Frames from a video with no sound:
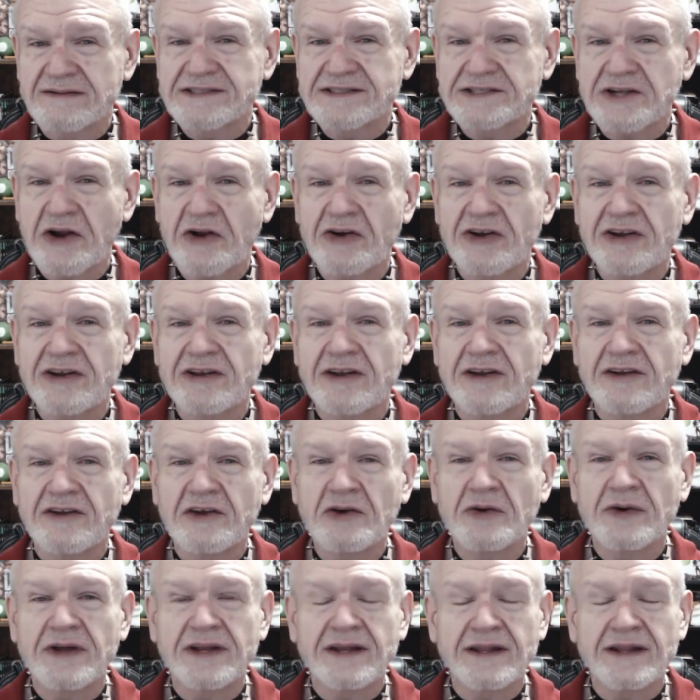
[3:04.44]
when I've started to
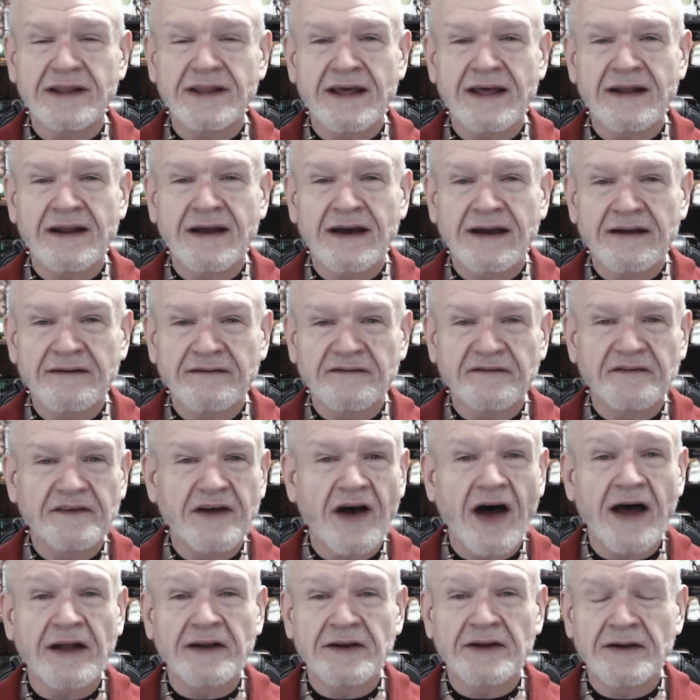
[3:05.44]
do it, and then I've
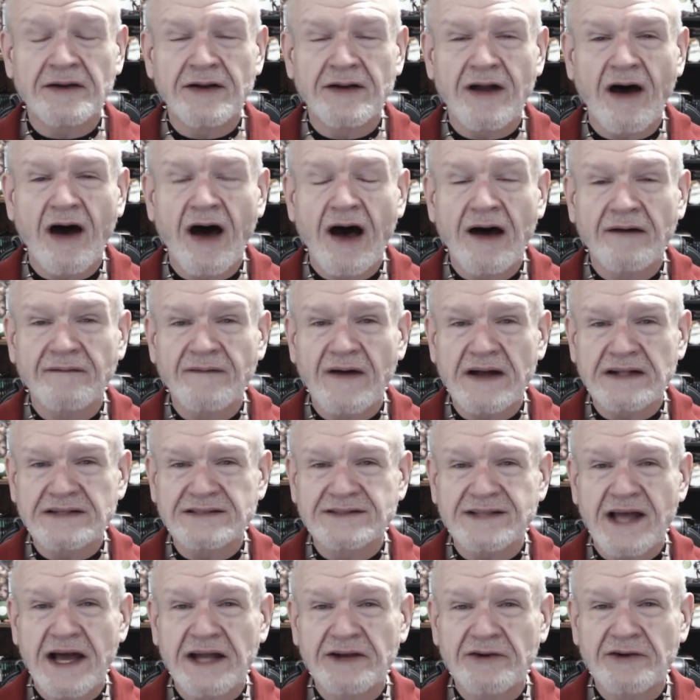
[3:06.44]
gotten off
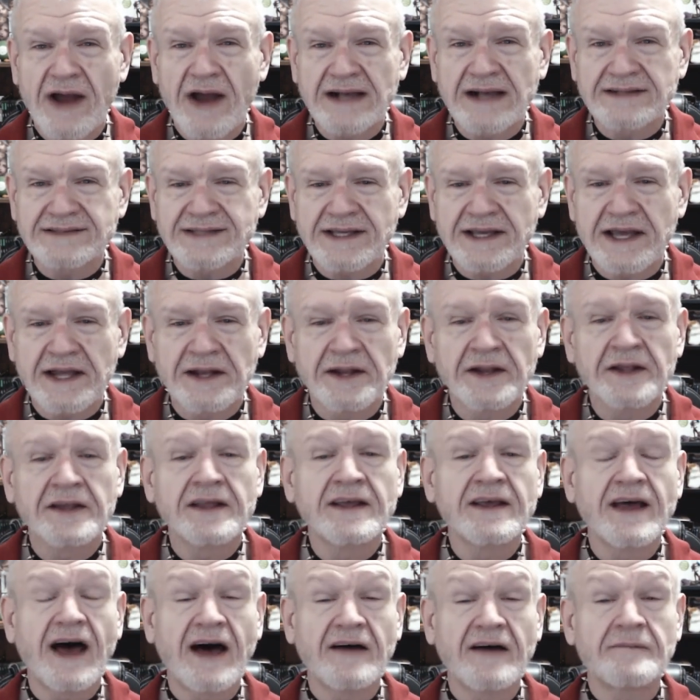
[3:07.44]
on sidetracks again.
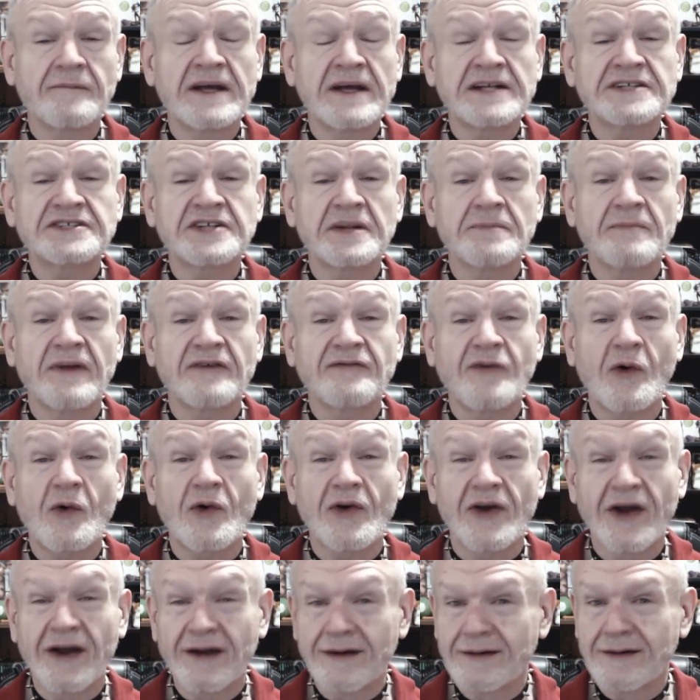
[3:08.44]
I've mentioned
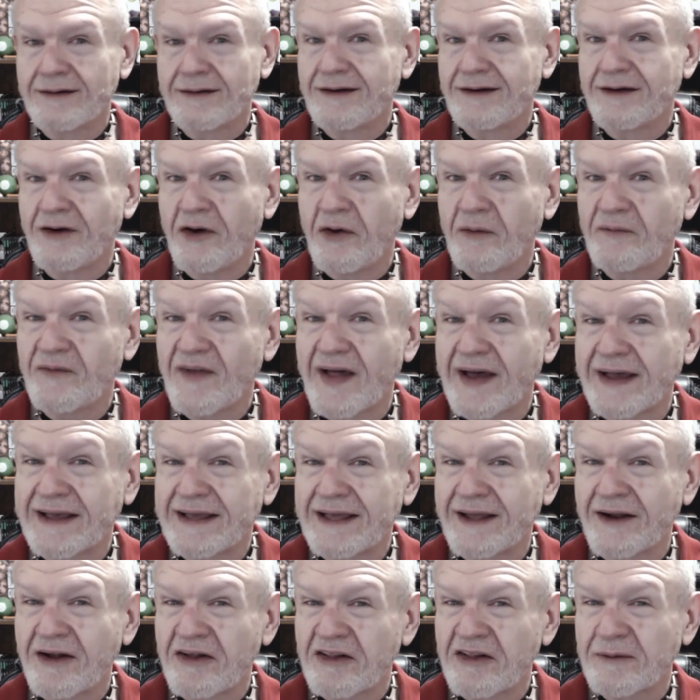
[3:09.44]
before, hopefully, I
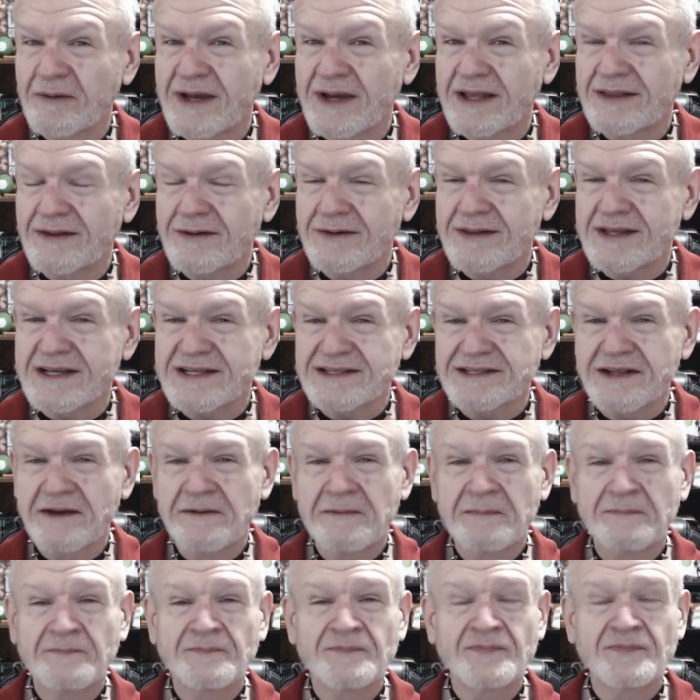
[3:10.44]
can get all the way through this.
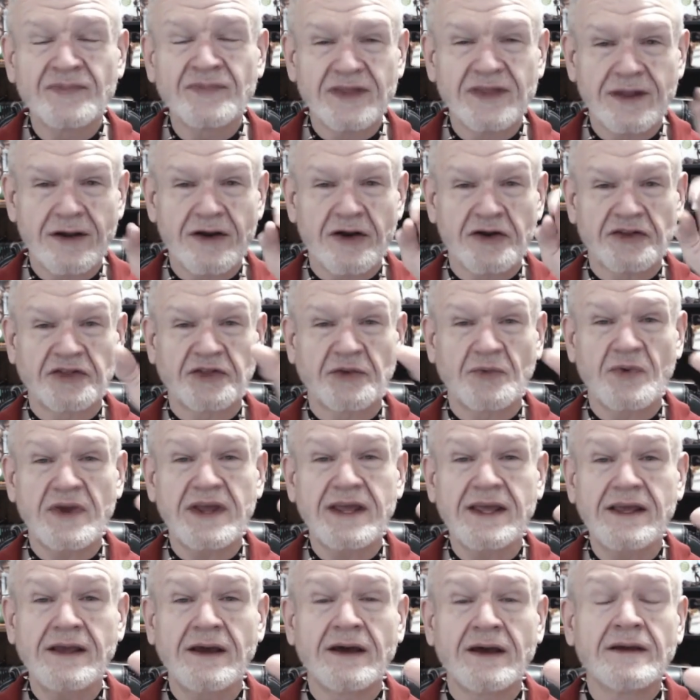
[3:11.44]
There are
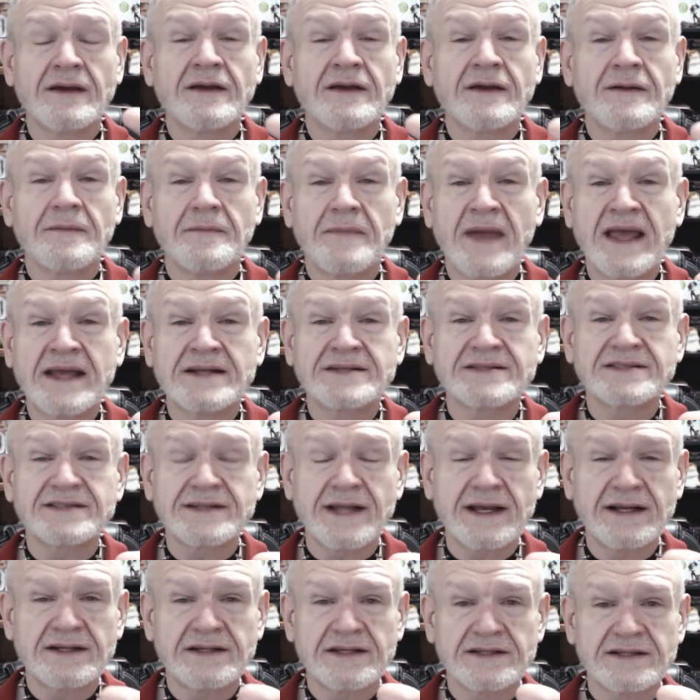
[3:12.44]
three main
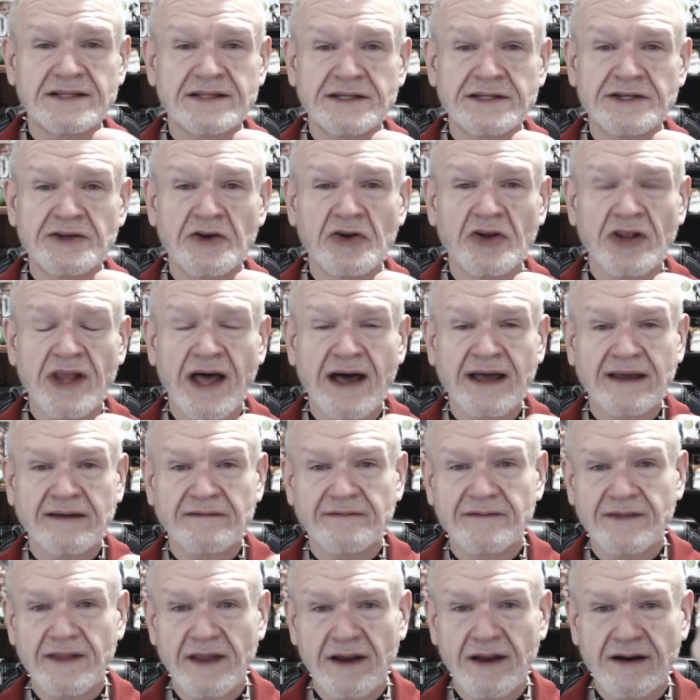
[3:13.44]
stages in your
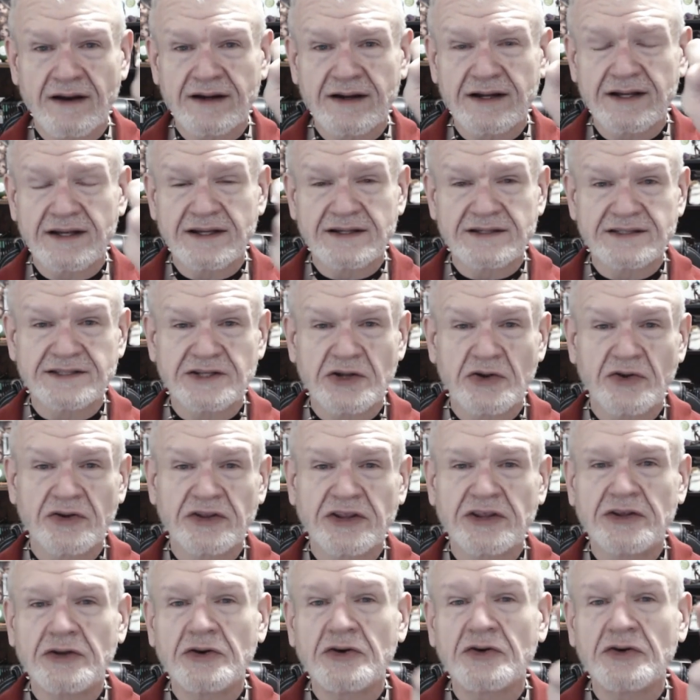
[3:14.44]
life there is your
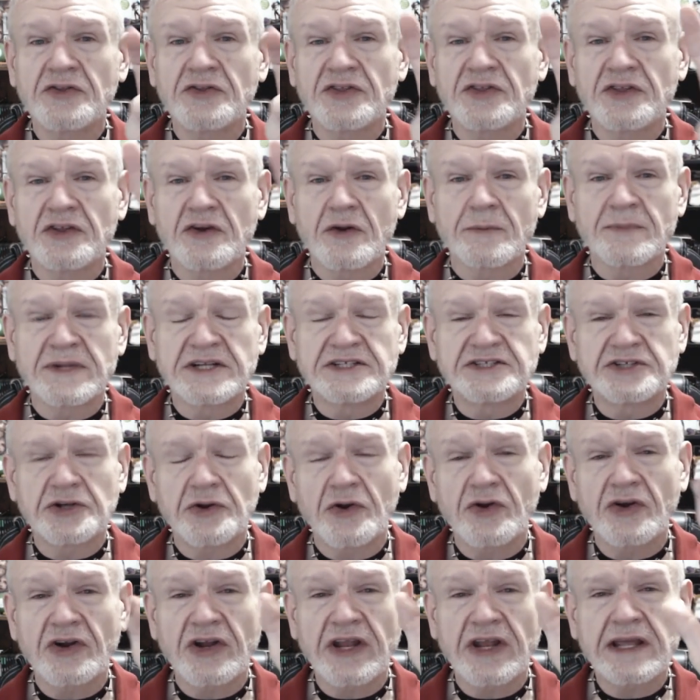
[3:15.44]
youth, your
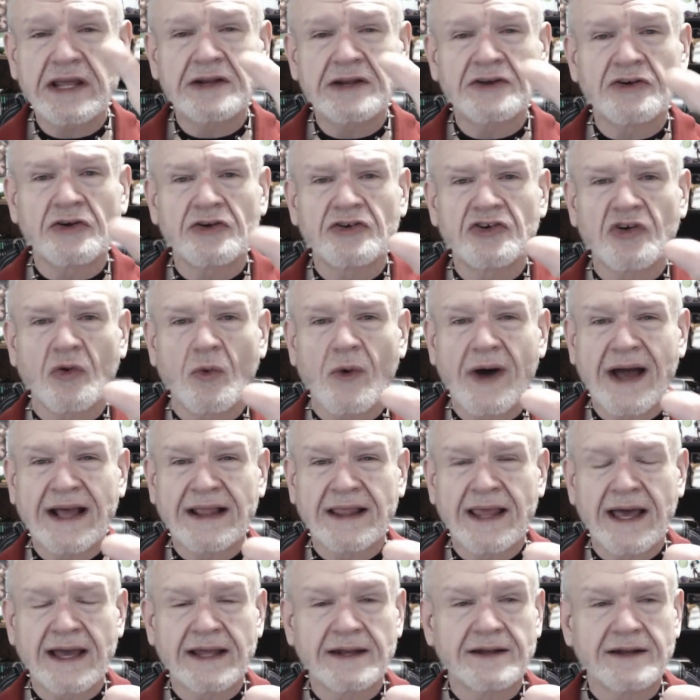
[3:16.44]
maturity, and your
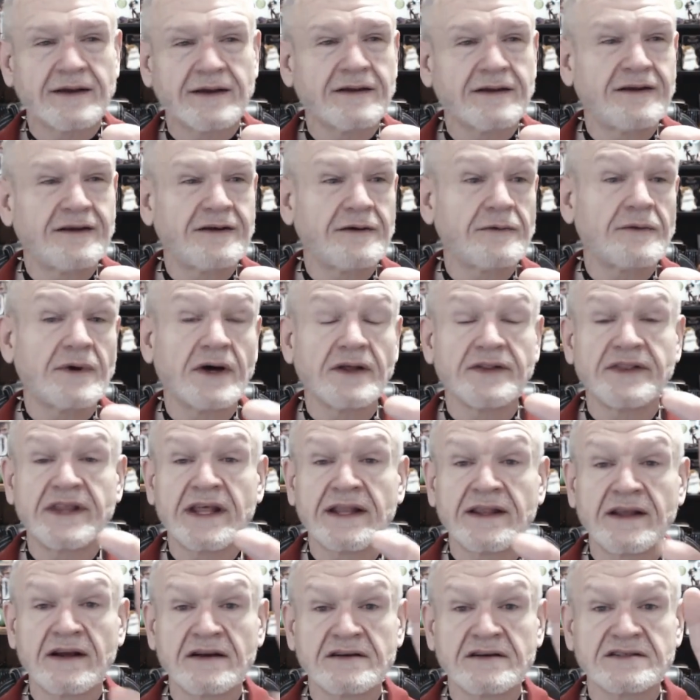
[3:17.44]
twilight. Well,
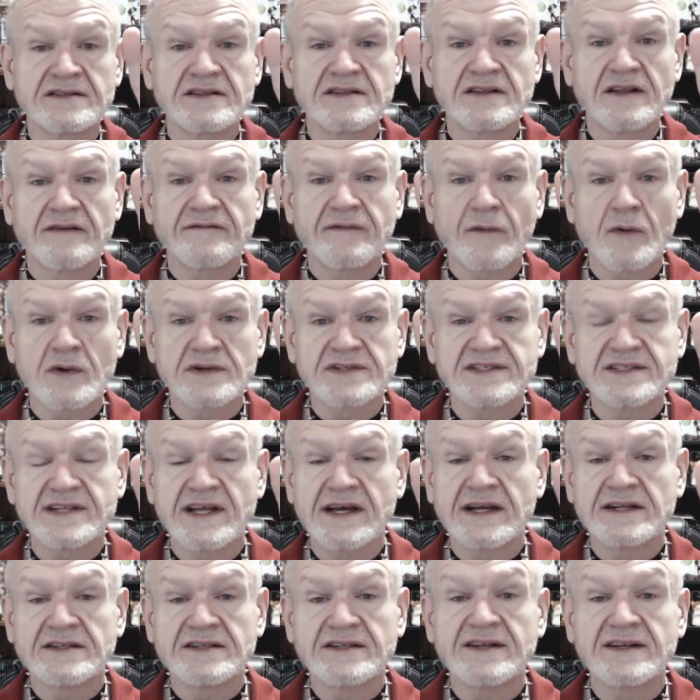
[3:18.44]
then there's the fourth
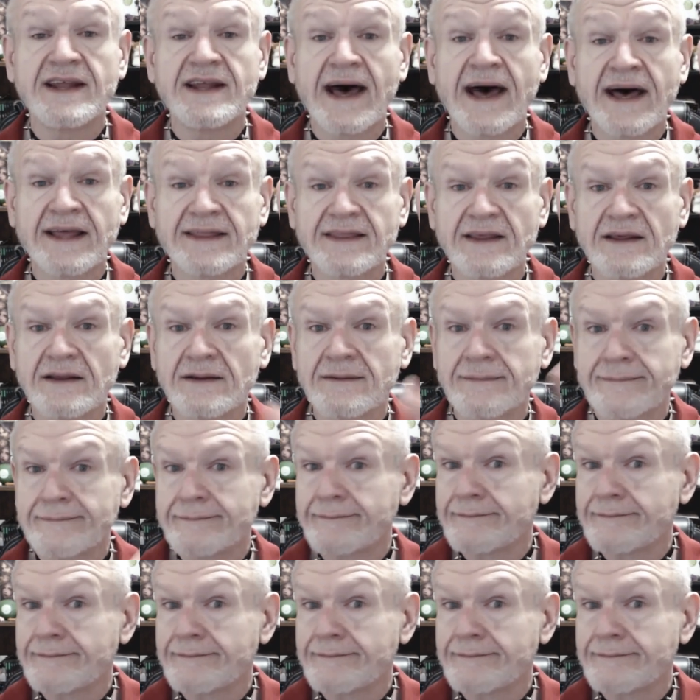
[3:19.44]
stage, death.